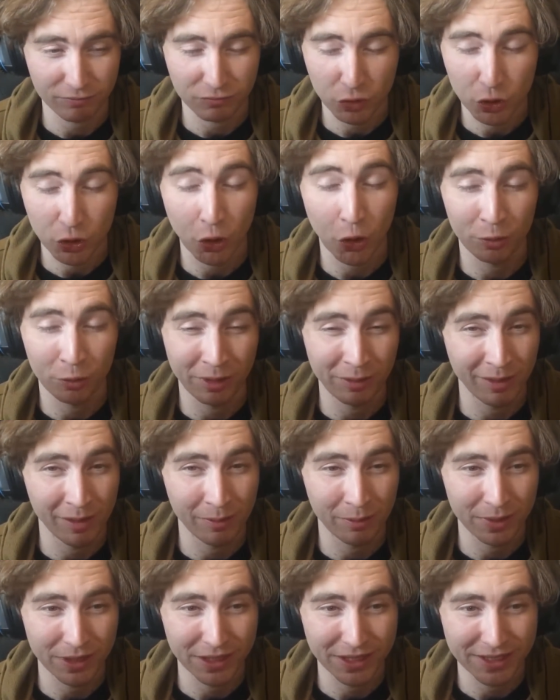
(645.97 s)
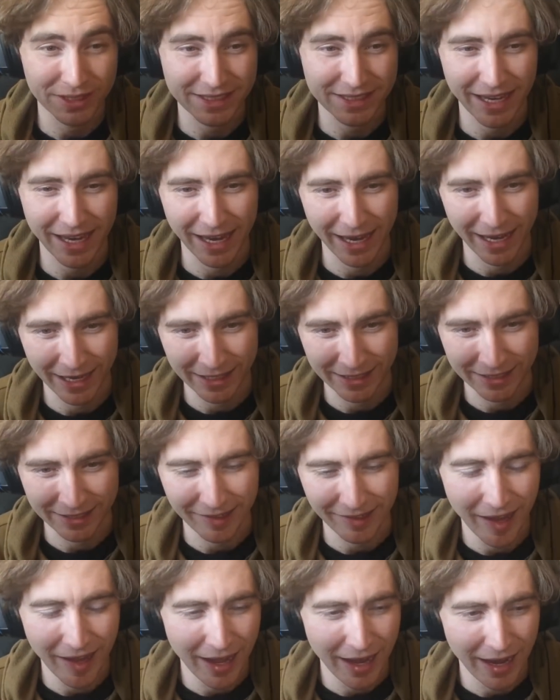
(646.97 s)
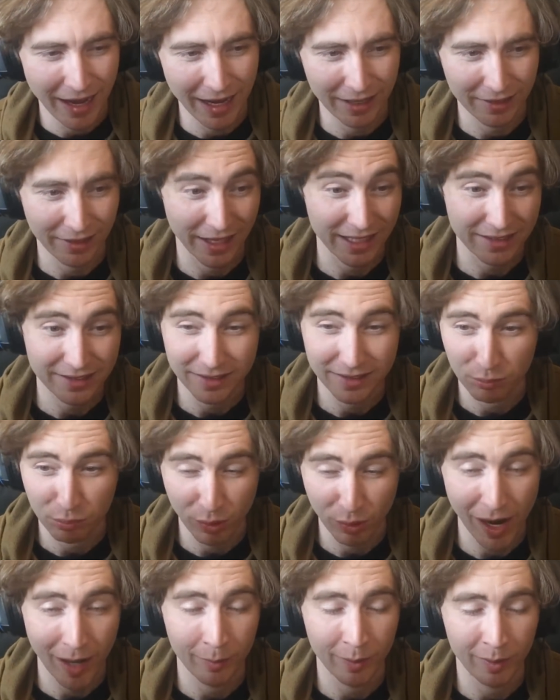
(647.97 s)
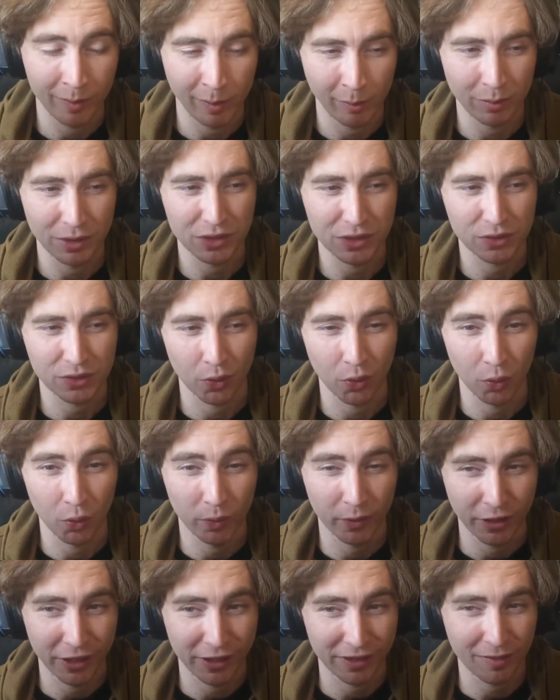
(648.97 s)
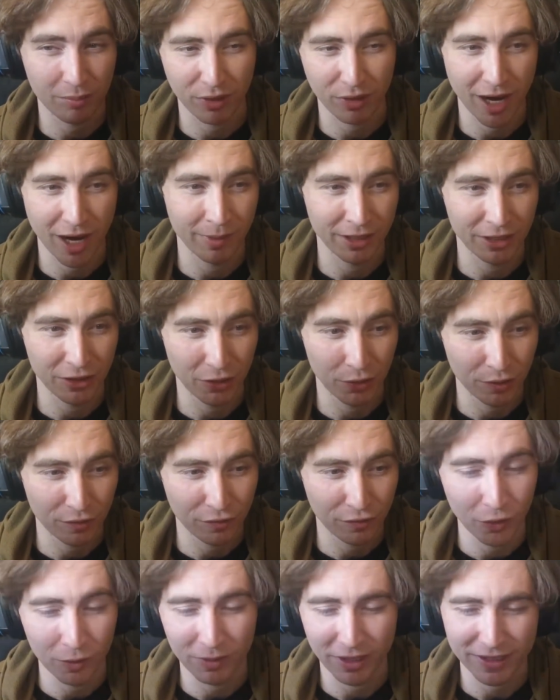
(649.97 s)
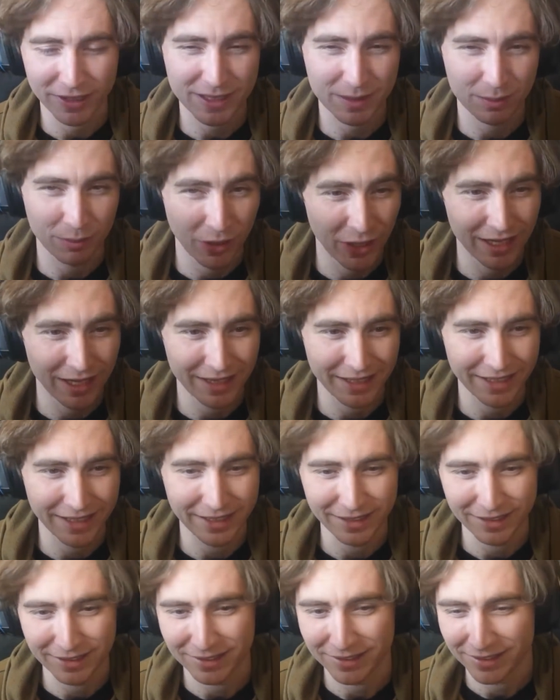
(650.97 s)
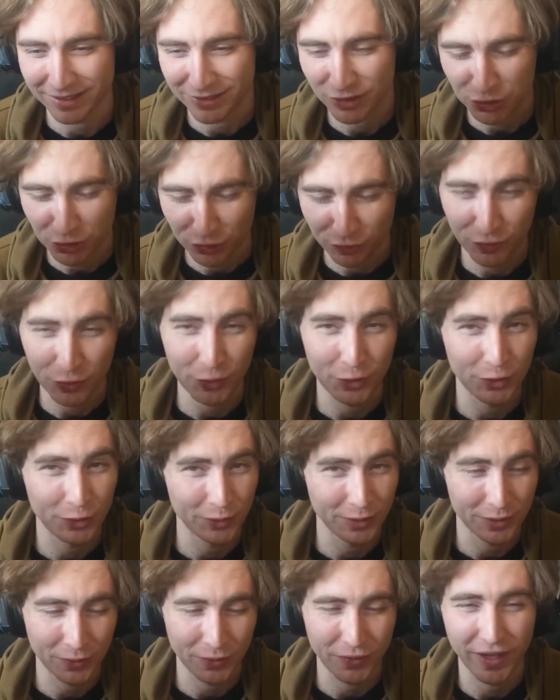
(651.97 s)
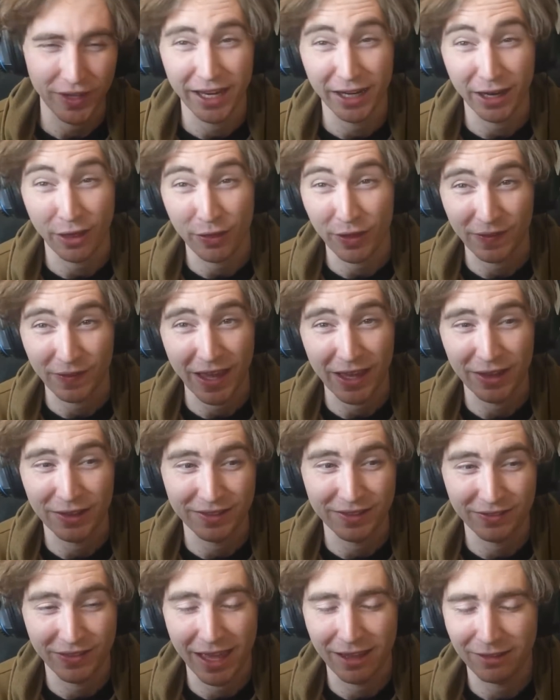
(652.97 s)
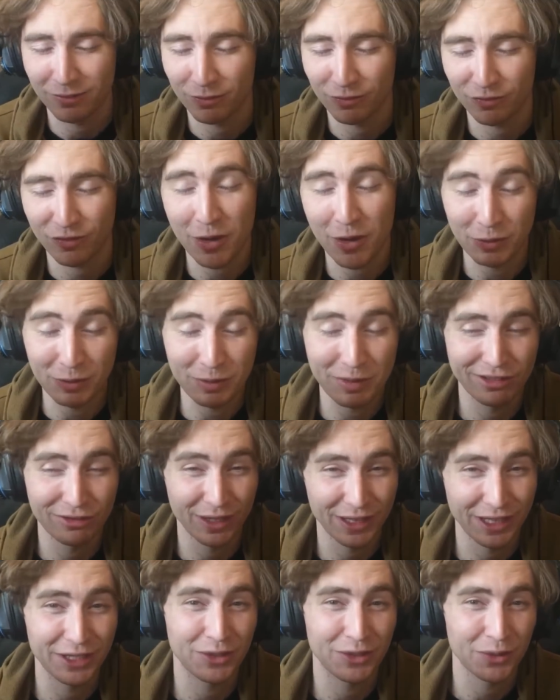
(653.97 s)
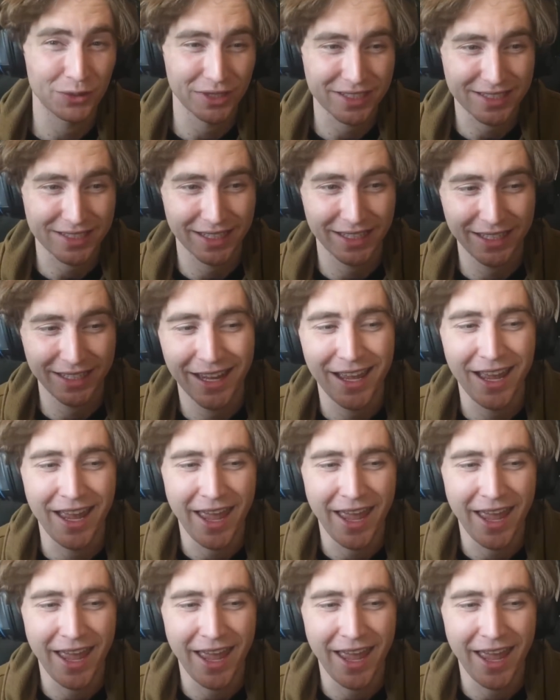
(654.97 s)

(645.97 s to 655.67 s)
Toman members and like Brahmin members all wearing the Brahmin uniform, like Smiley and Shifuyu and all that. And I think that would be really cool to see,